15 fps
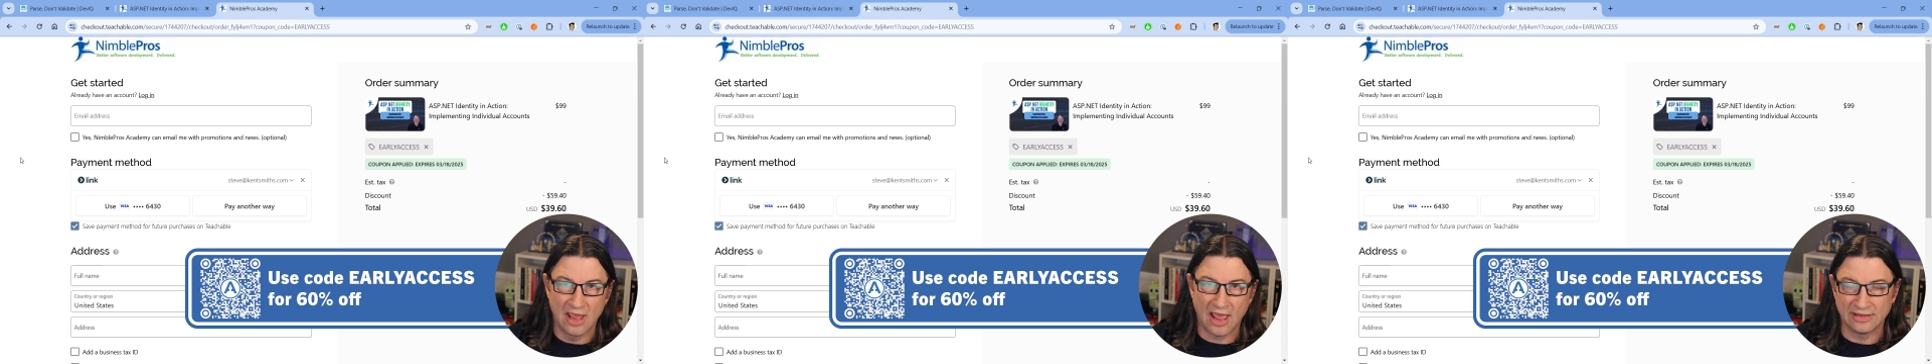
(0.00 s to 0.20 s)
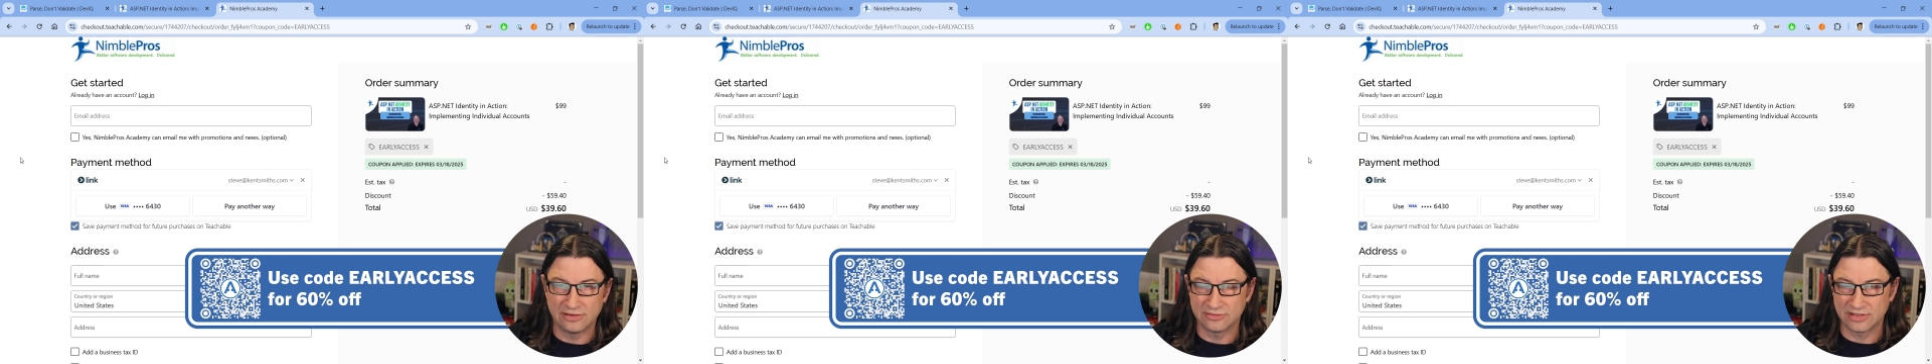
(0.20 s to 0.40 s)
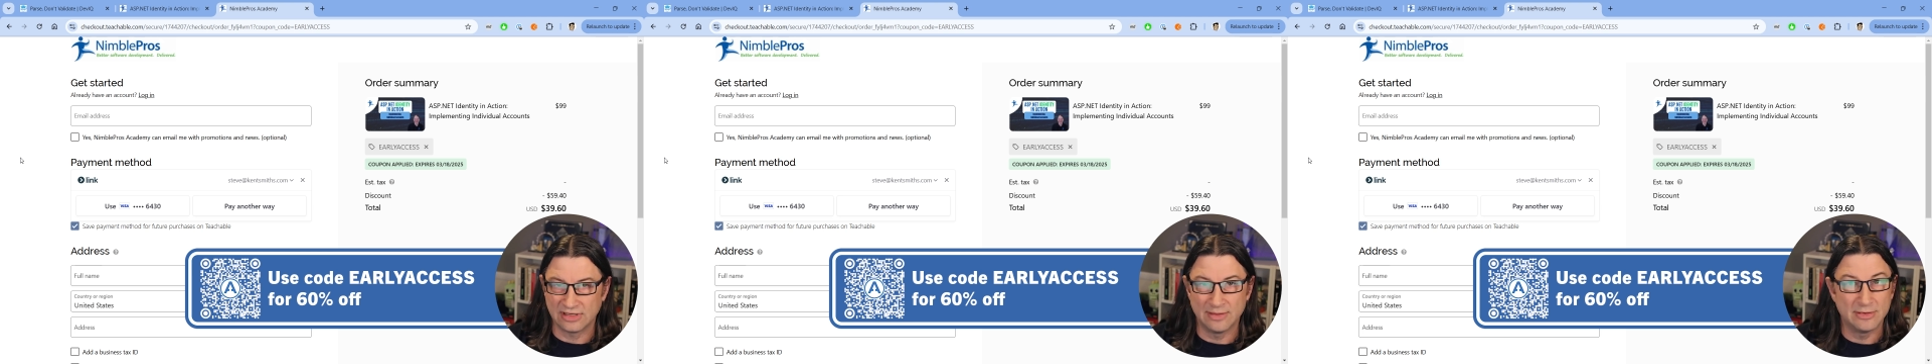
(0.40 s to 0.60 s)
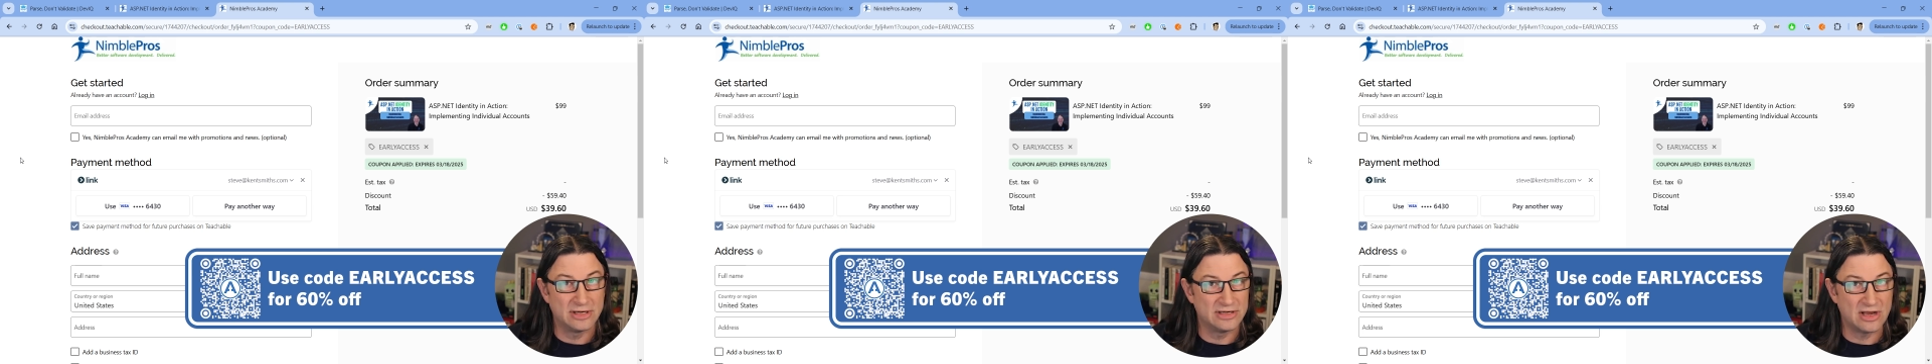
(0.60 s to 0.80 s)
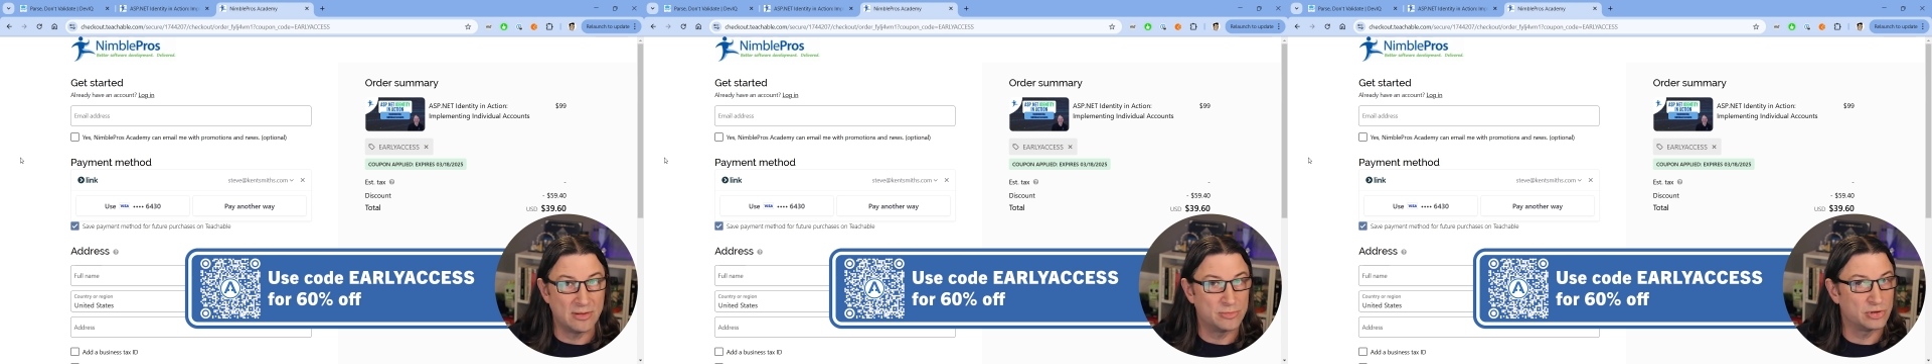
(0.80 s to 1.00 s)
Uh, and there's a
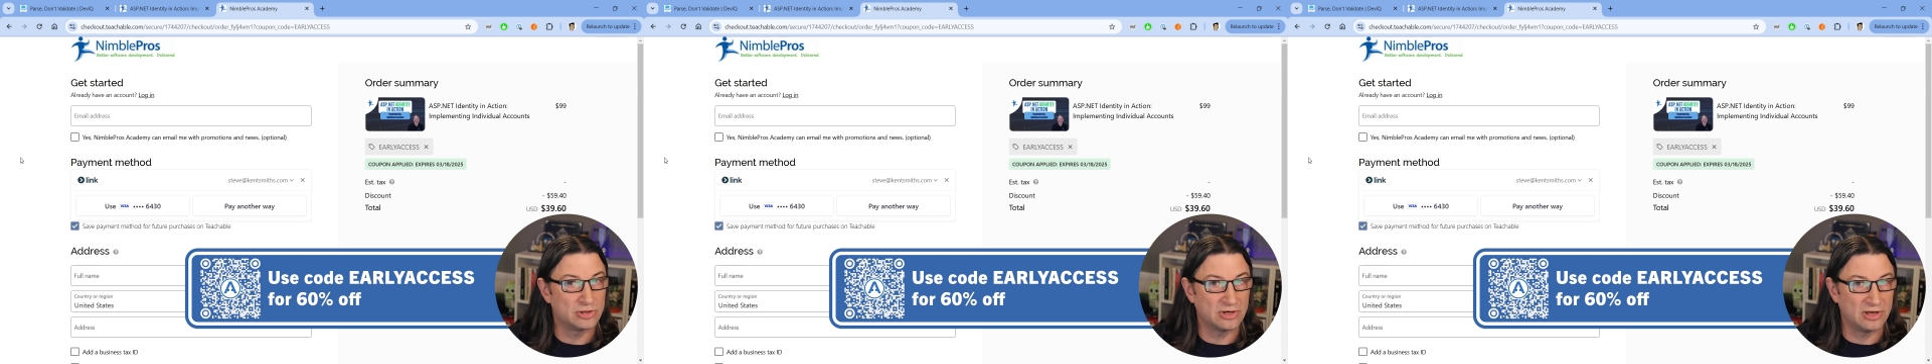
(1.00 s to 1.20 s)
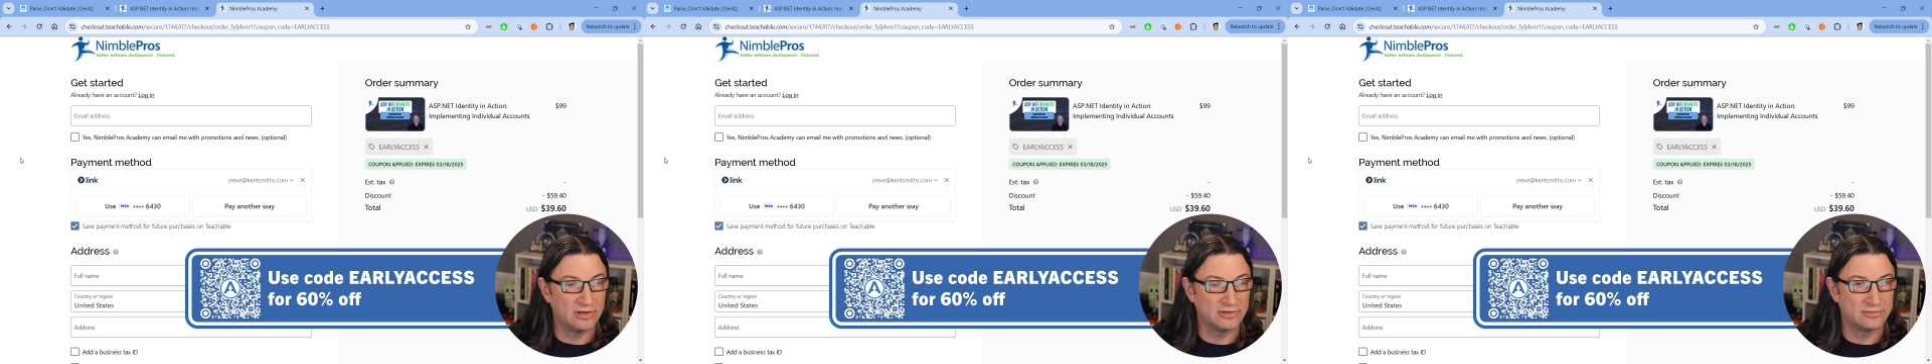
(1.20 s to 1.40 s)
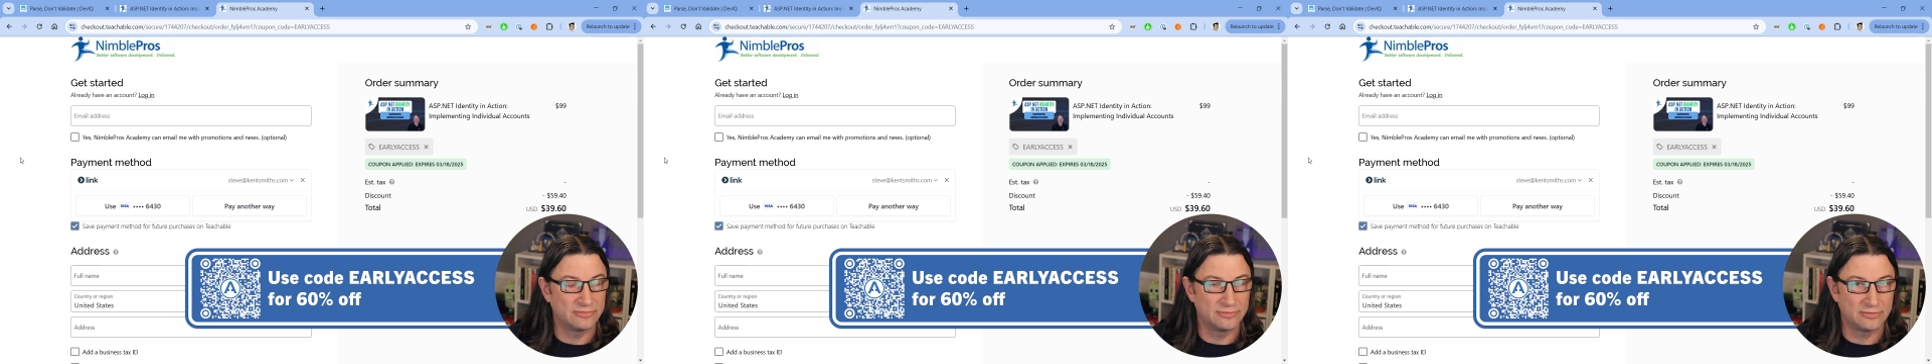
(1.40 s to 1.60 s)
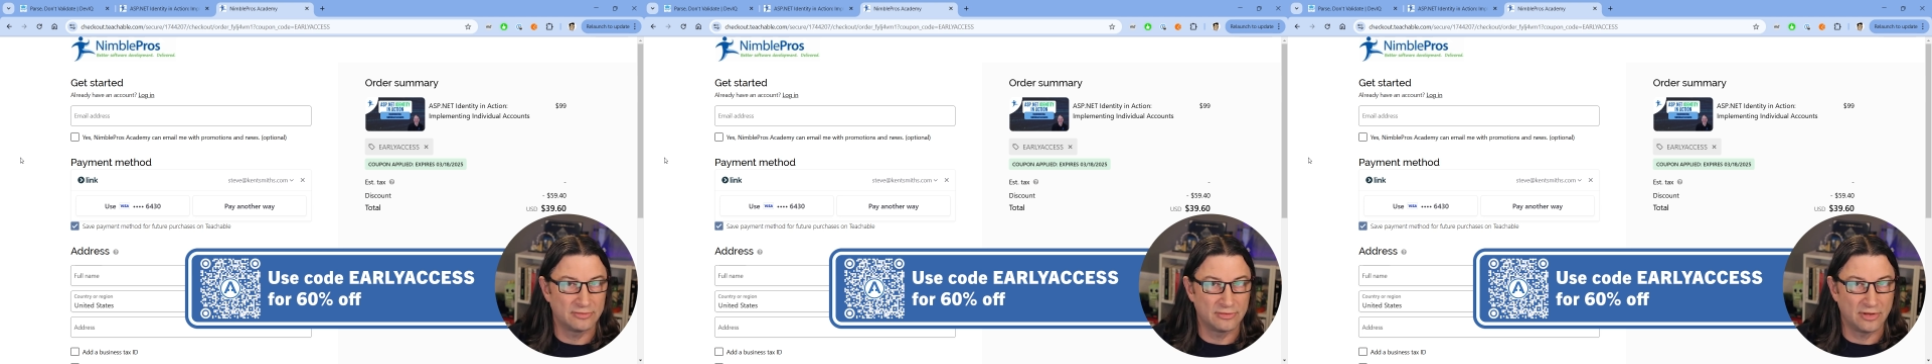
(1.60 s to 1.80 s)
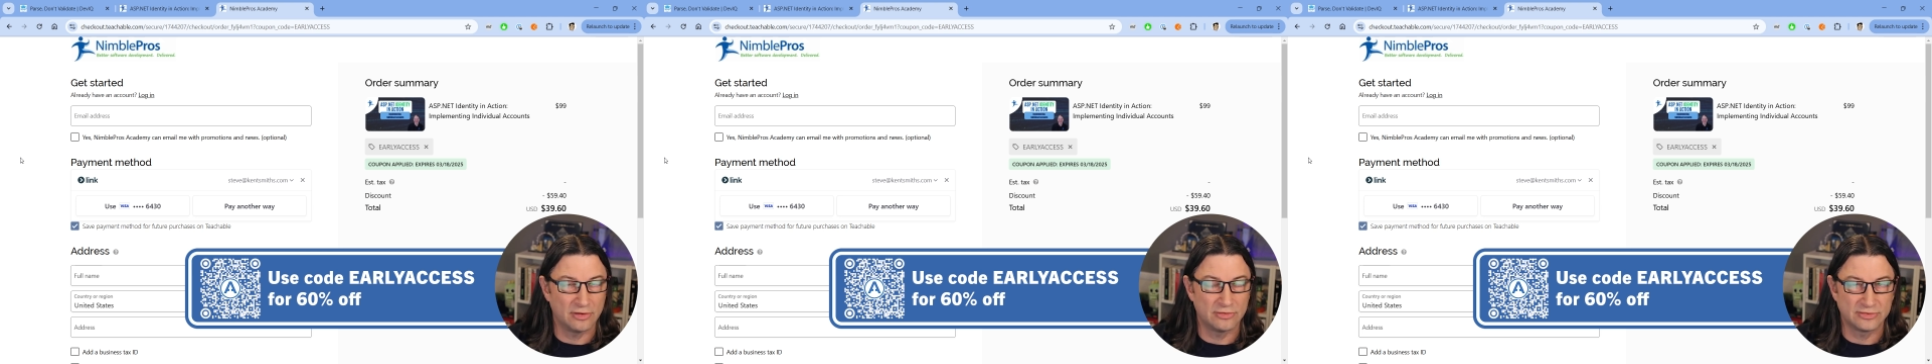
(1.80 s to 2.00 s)
limited number of
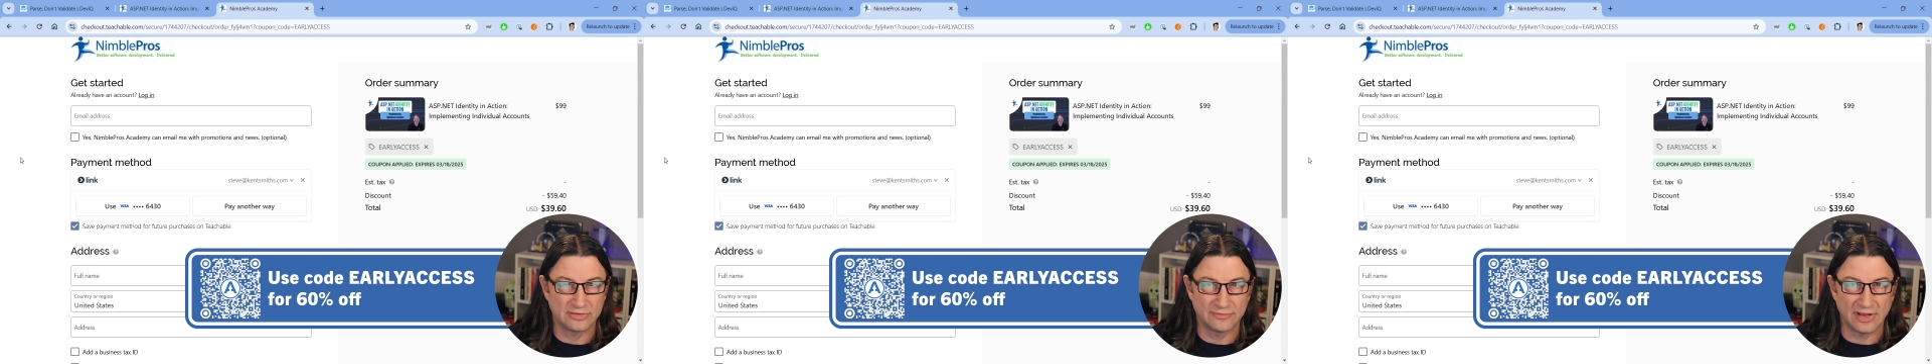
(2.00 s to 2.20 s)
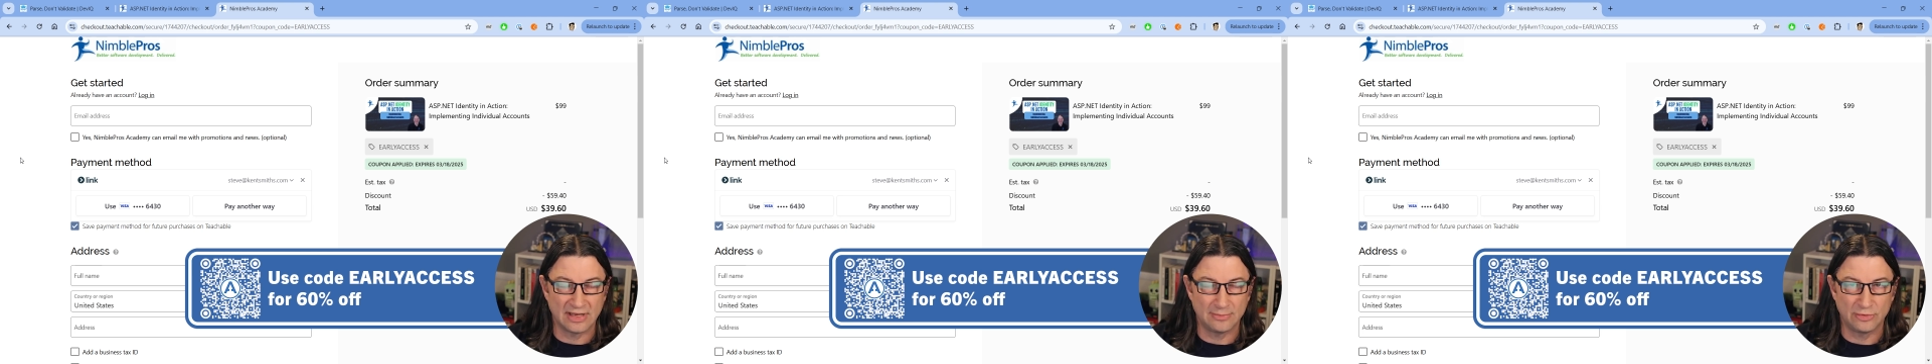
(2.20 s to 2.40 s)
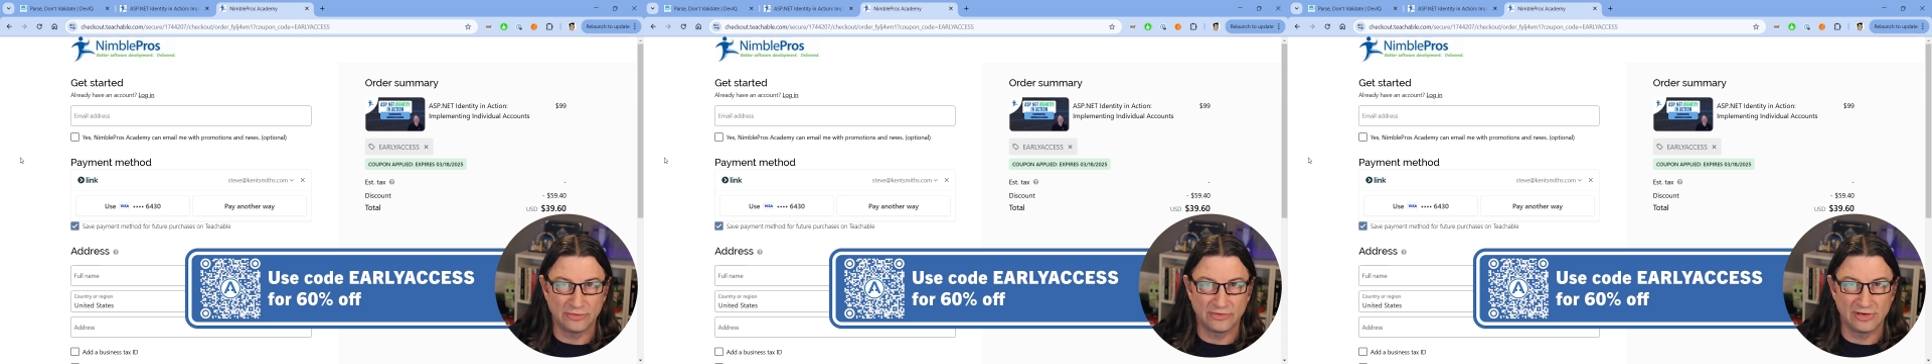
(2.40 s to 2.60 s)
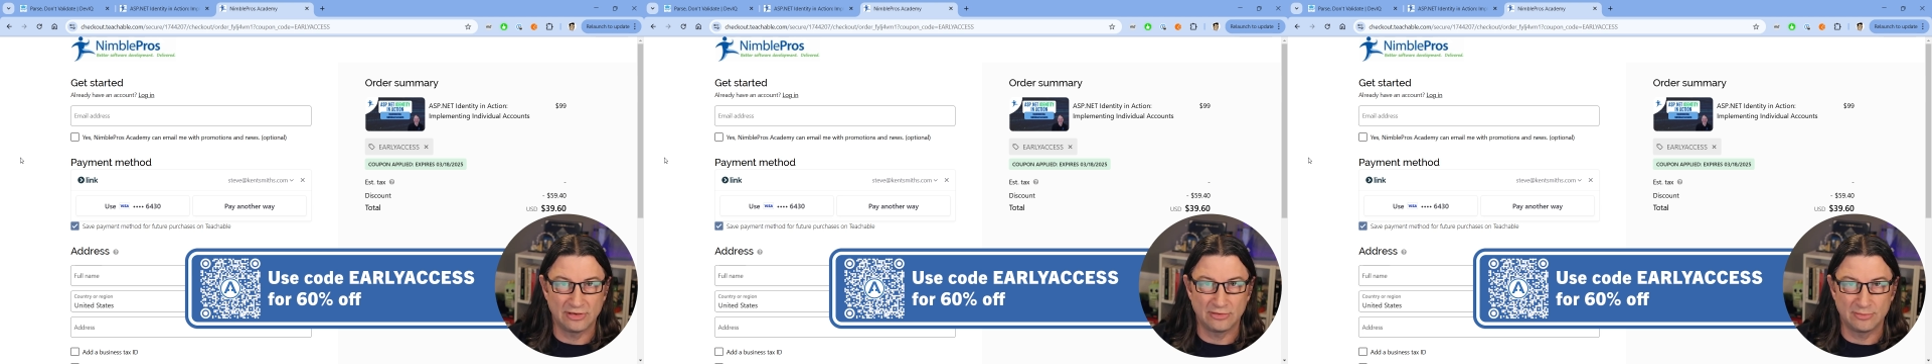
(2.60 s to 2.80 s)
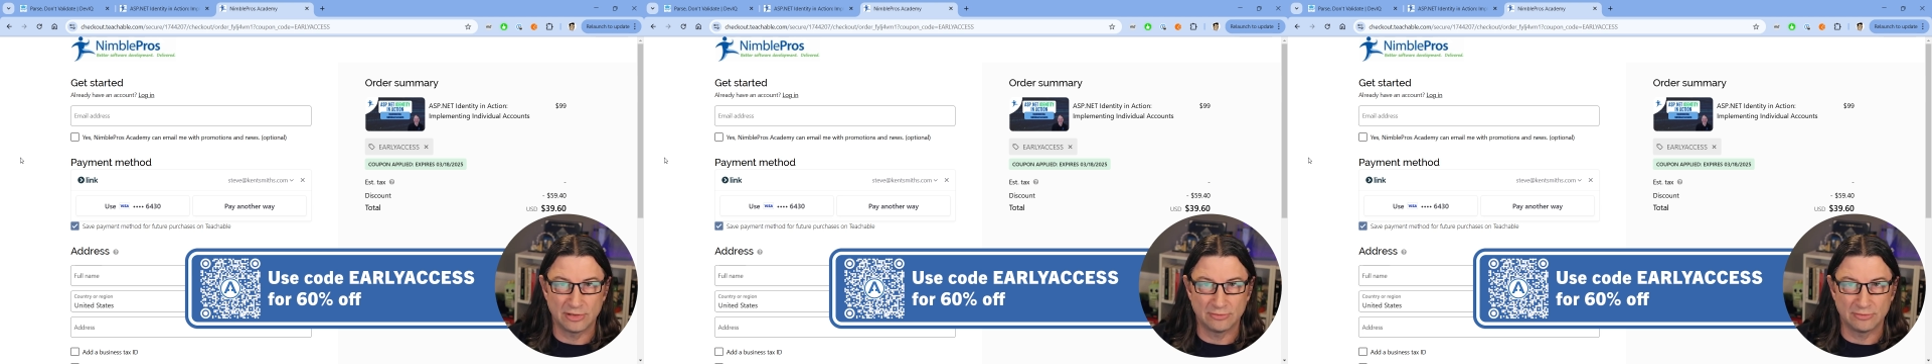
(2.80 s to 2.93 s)
those available still,